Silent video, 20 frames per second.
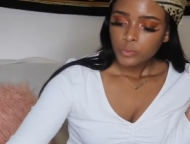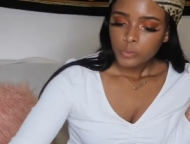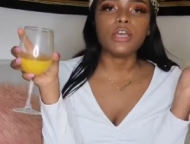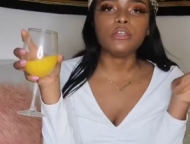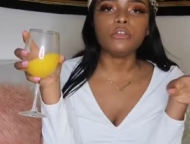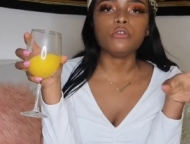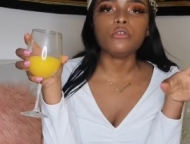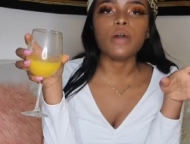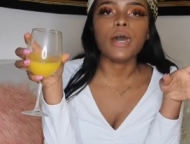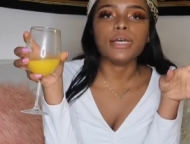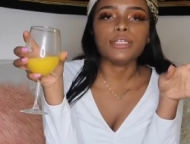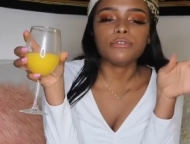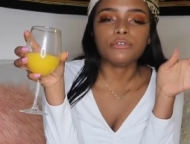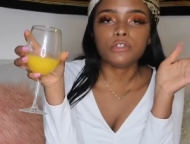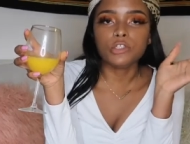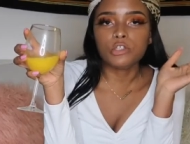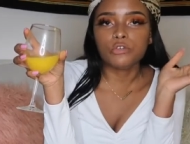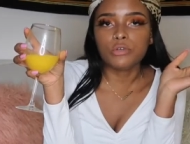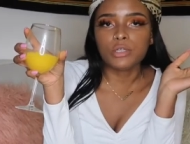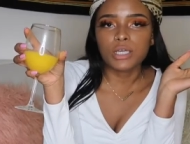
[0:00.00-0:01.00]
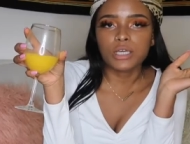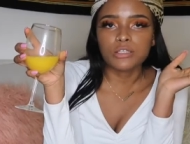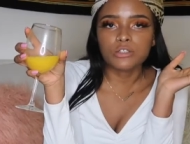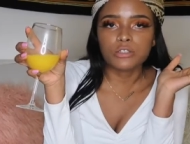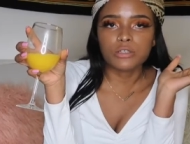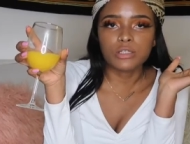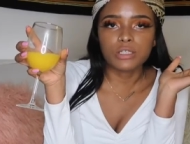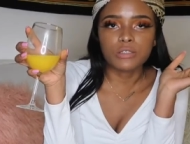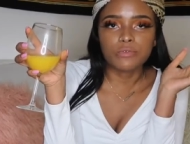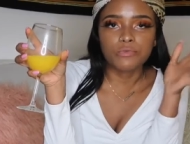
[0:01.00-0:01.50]
Thank you guys for tuning
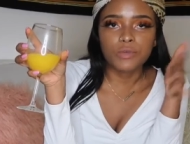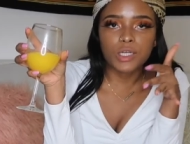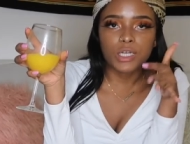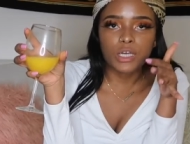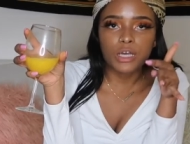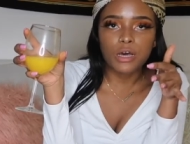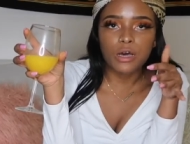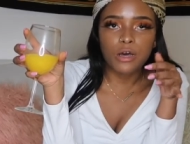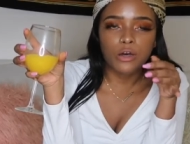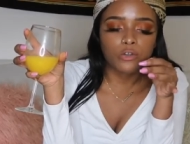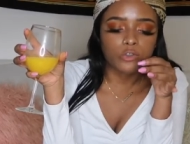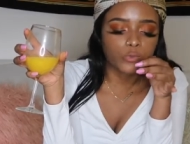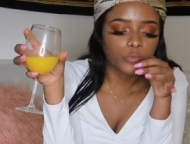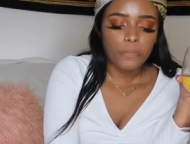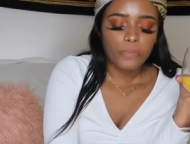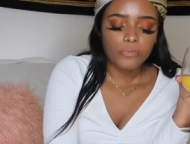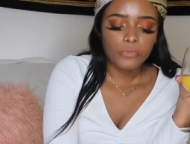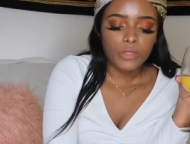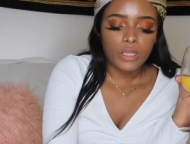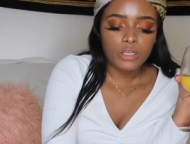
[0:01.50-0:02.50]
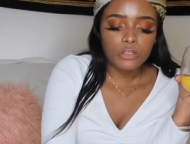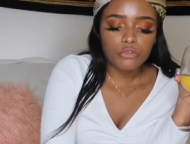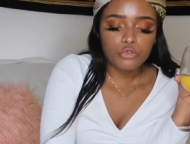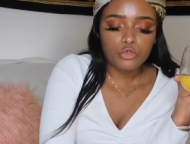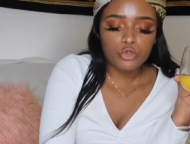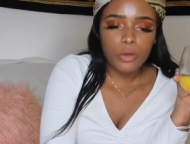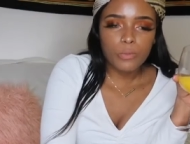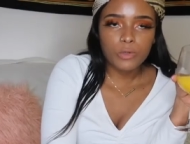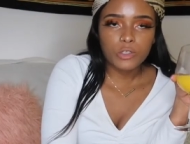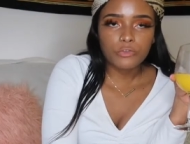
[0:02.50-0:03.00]
into this video. Thank you
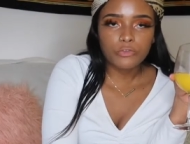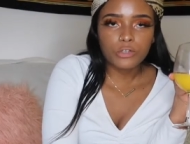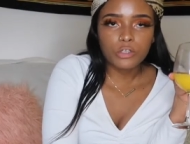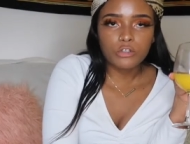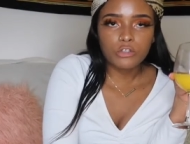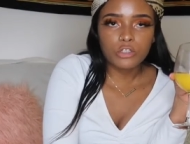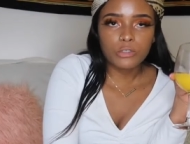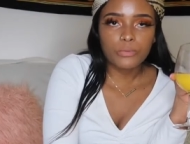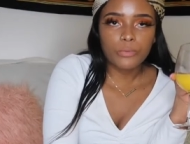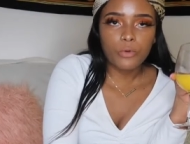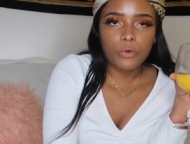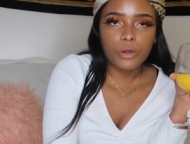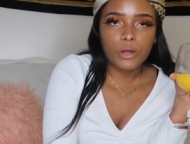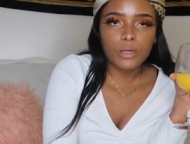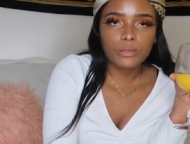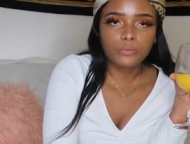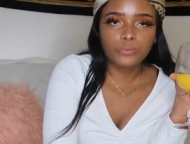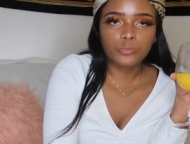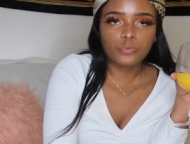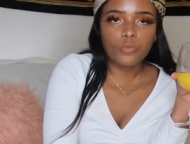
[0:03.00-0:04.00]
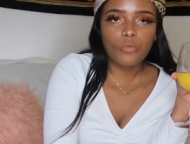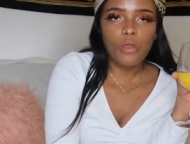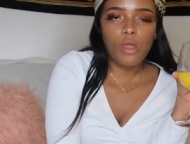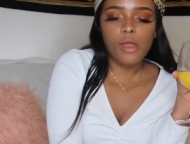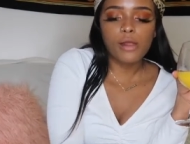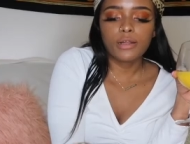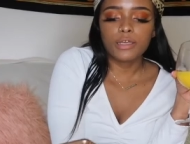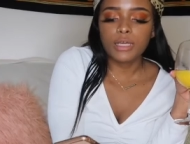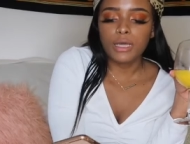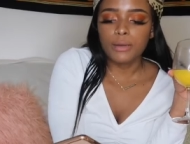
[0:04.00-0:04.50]
so much for your support.
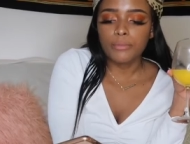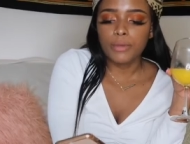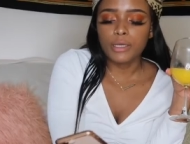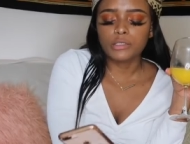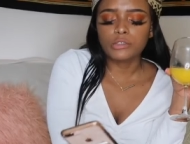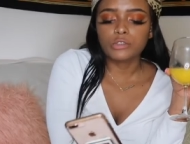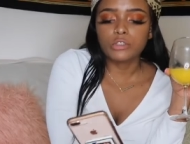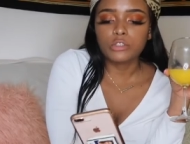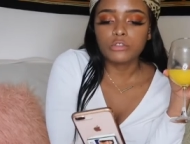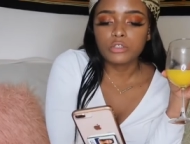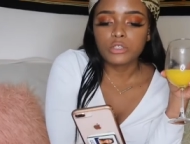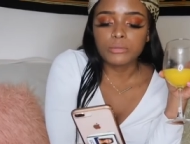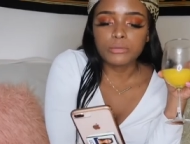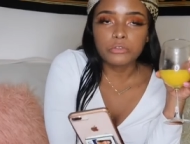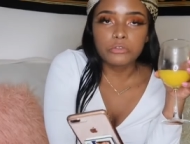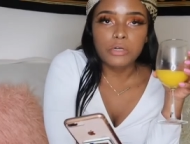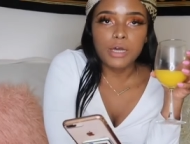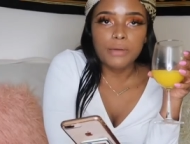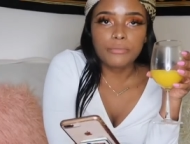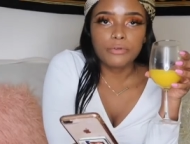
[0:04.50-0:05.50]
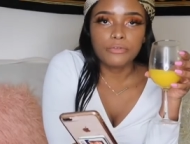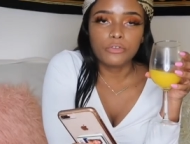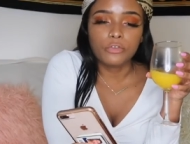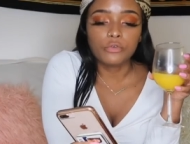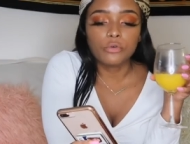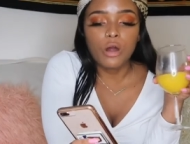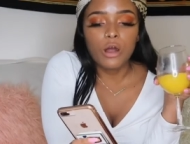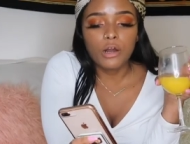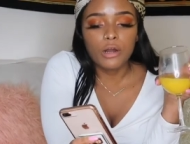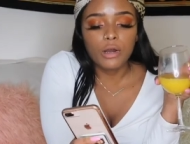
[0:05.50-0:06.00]
And again, make sure you subscribe if
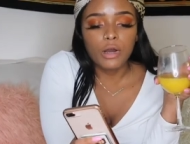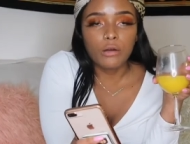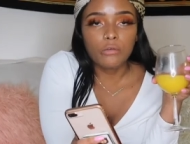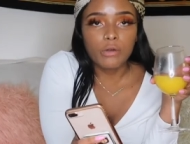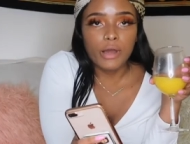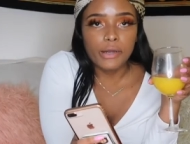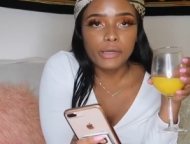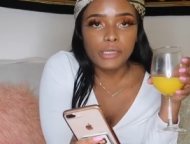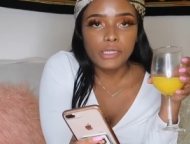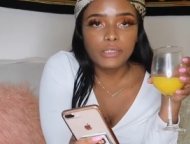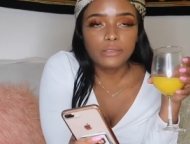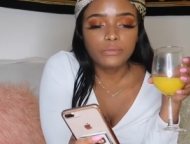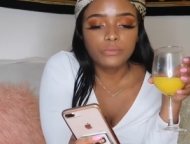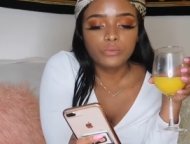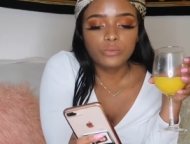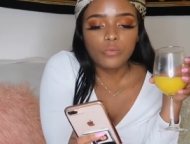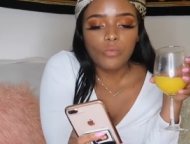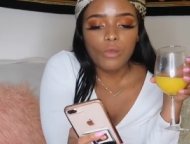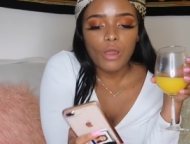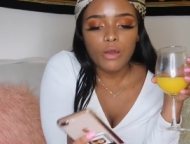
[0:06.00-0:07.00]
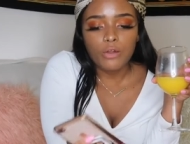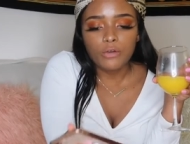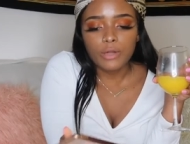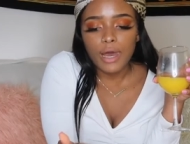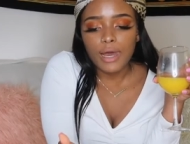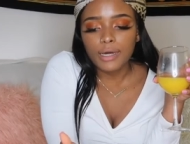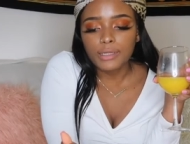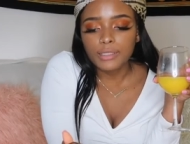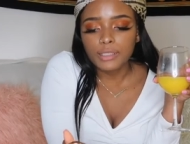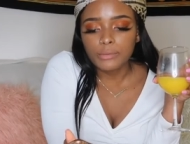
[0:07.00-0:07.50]
you aren't already. I would
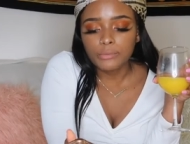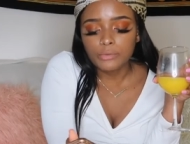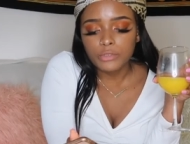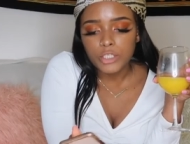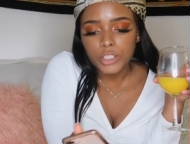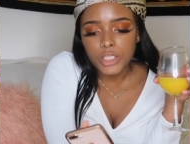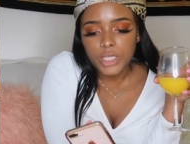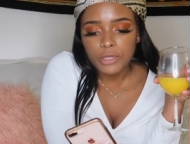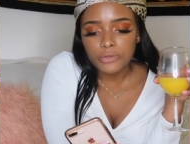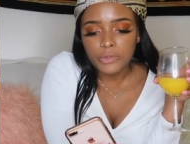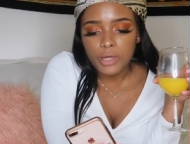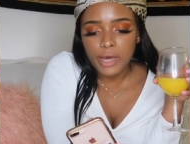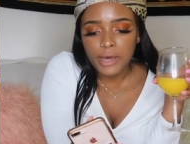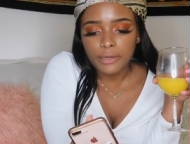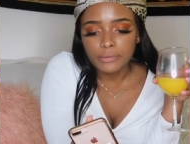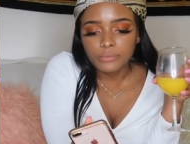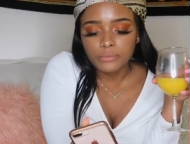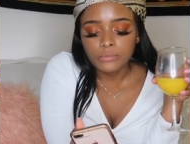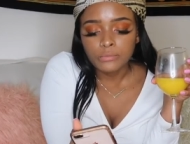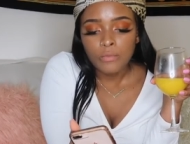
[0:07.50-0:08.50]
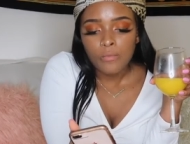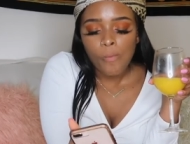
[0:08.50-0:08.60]
highly appreciate that.